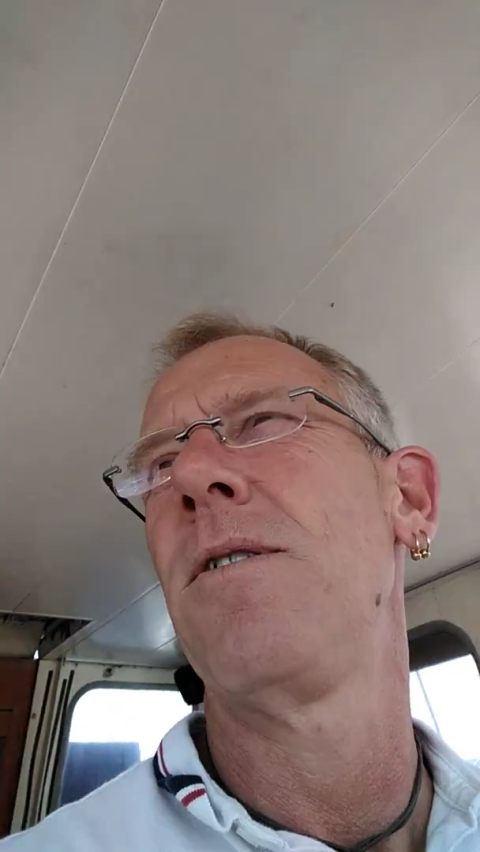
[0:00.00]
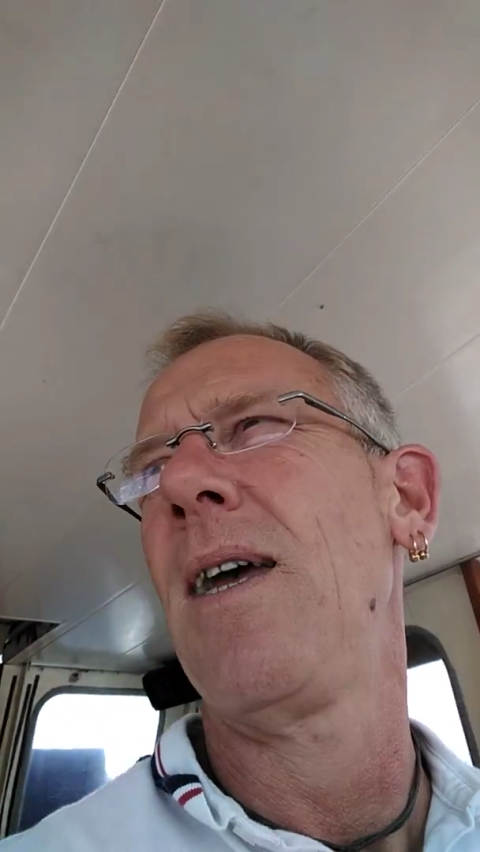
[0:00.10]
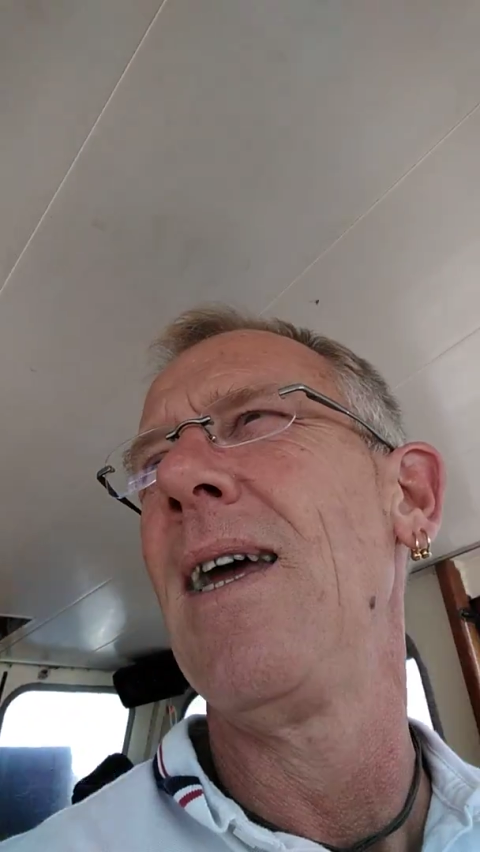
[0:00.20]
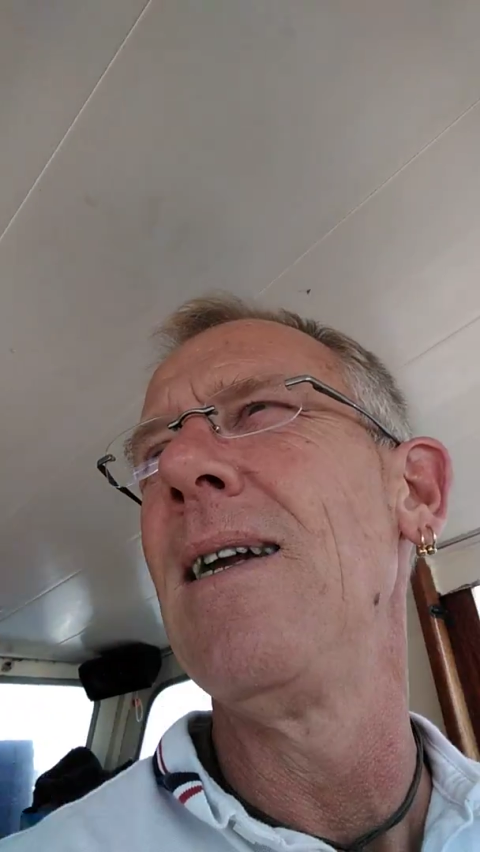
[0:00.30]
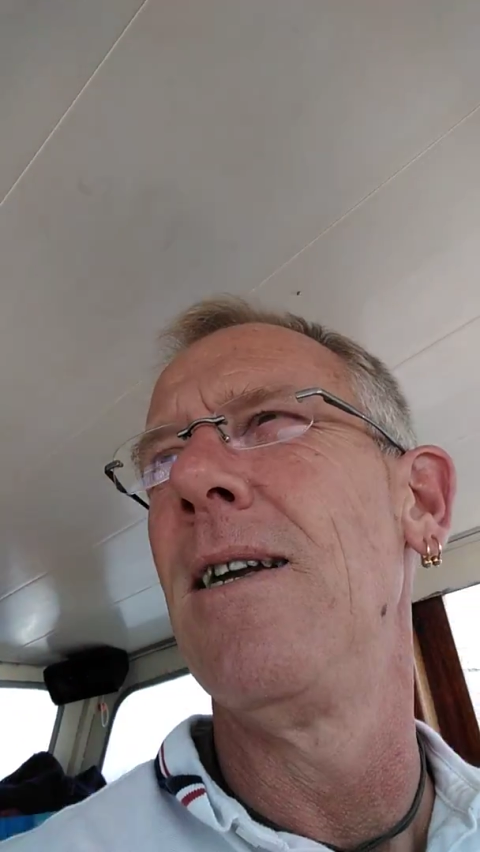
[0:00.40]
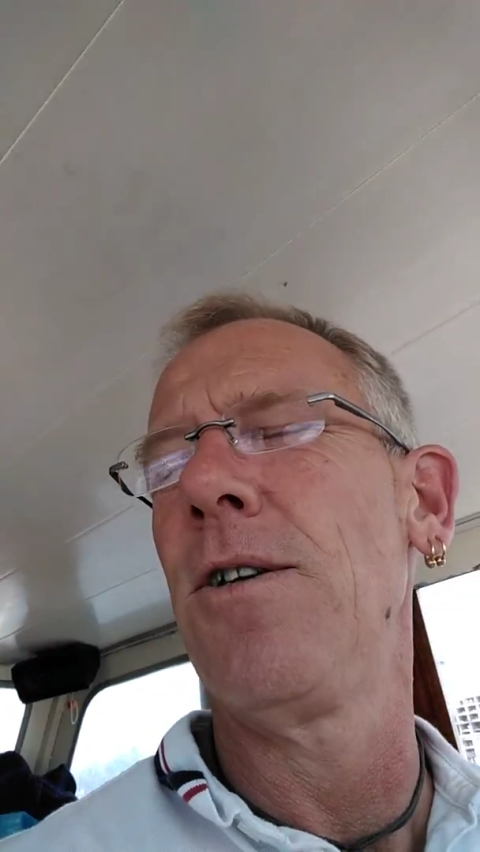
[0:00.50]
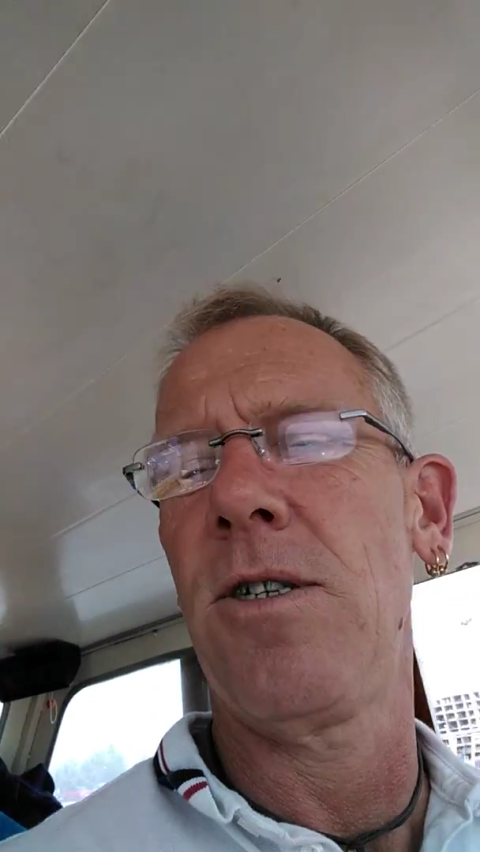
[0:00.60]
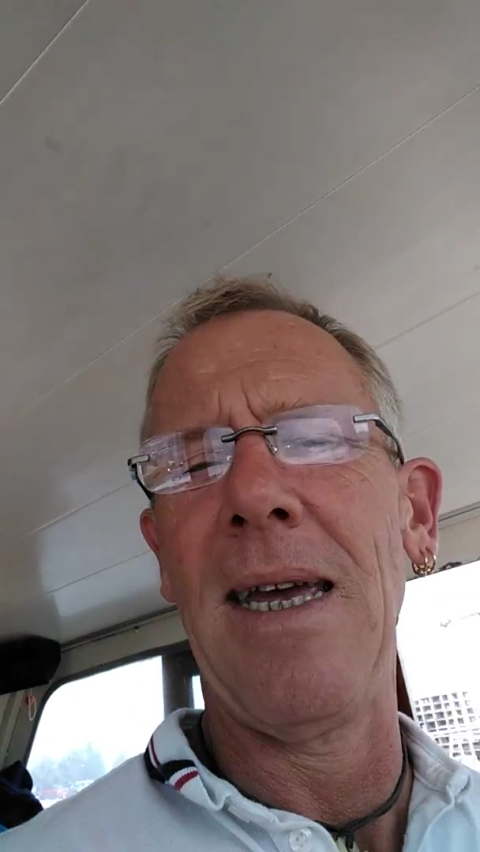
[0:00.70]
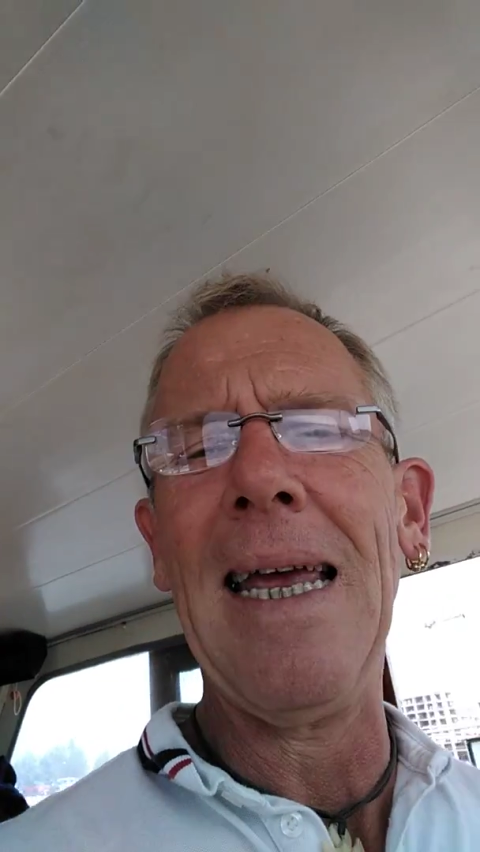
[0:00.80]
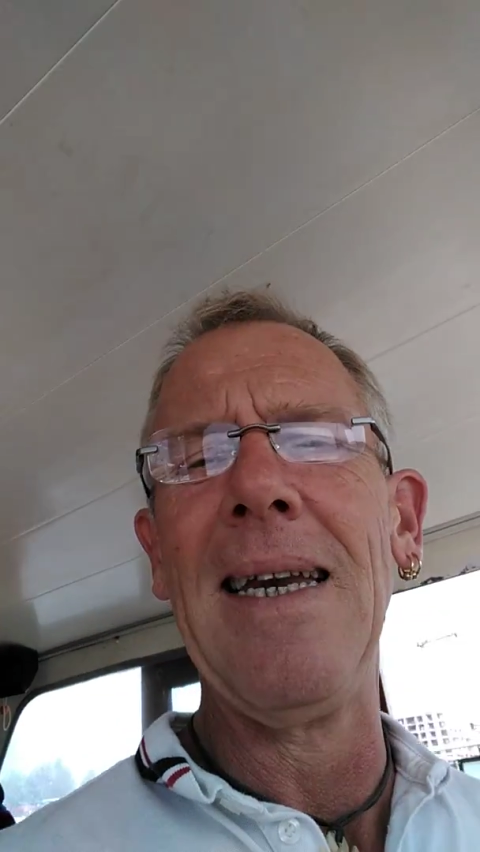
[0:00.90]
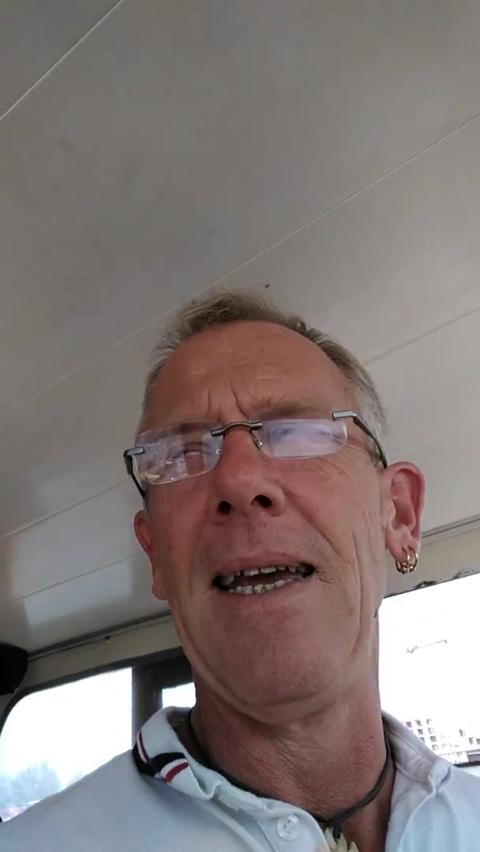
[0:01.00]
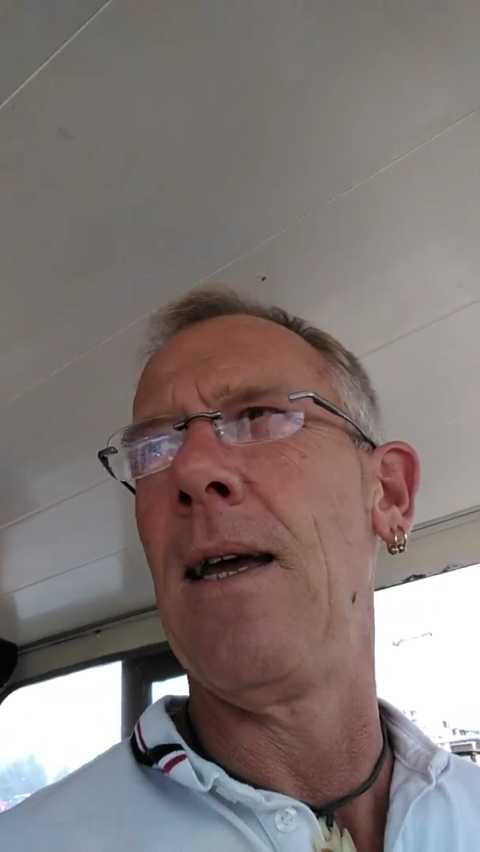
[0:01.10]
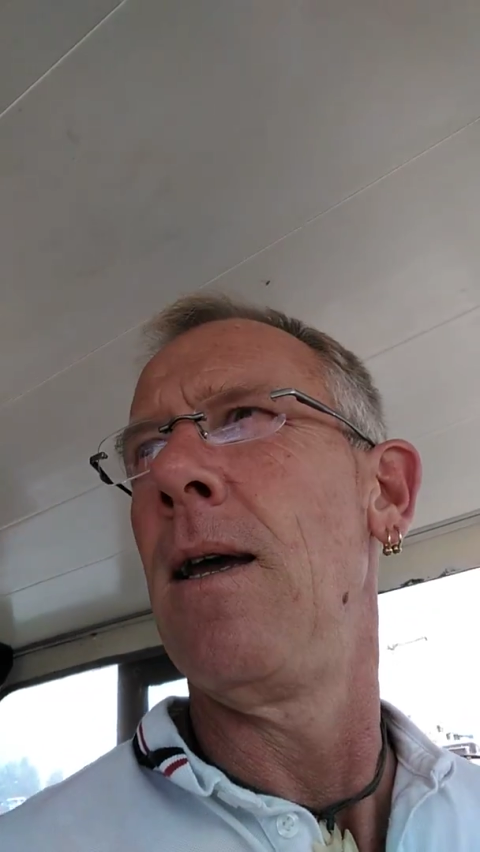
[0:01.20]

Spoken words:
sanding,